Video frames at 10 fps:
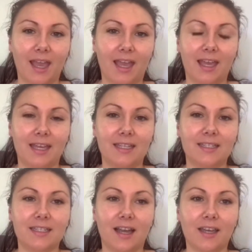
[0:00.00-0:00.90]

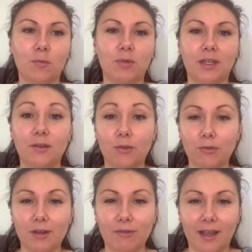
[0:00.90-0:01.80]
and I completed
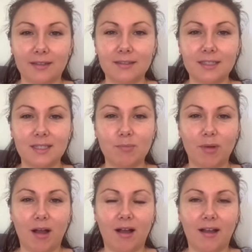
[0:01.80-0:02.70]
3 rounds
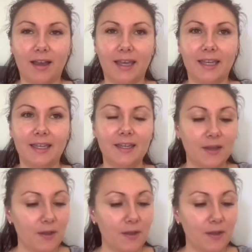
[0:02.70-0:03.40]
by